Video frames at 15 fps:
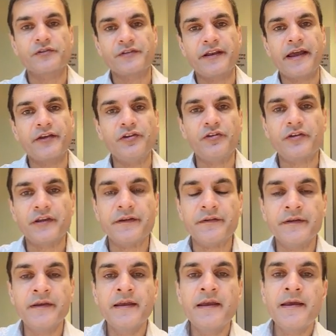So now you
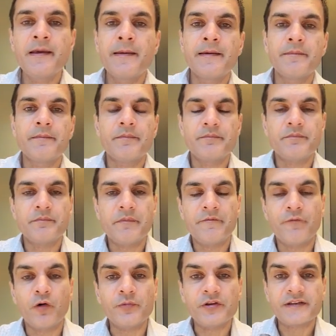can
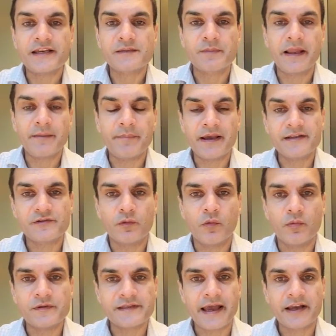form your test plan based on what
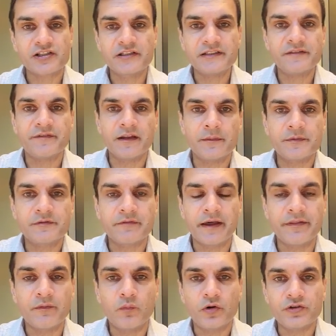was actually developed
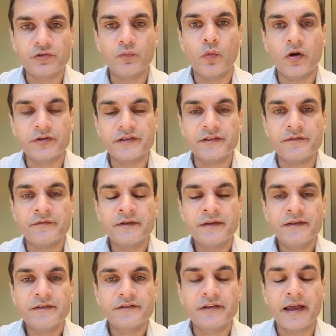rather than what you wanted
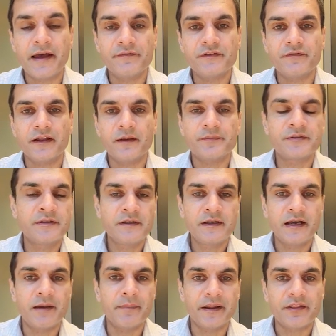to have developed
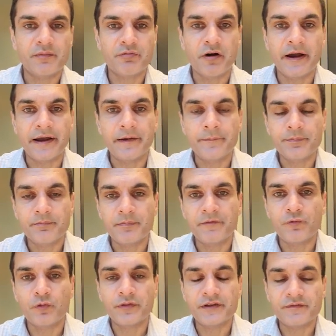a month prior
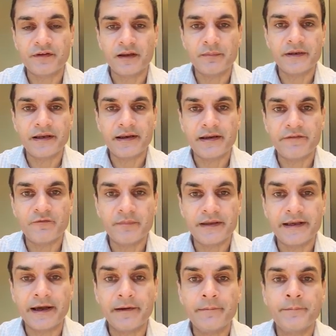before the development had even
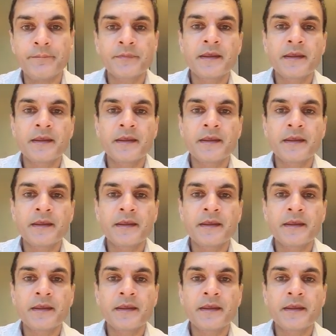begun.